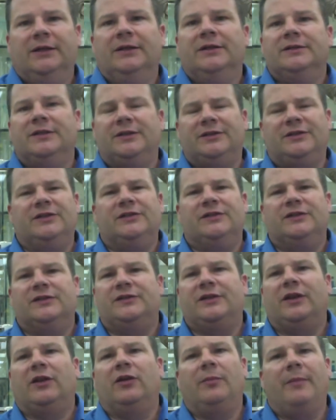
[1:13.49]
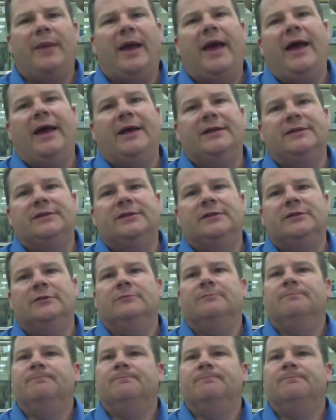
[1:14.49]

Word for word: such as the stellar mass,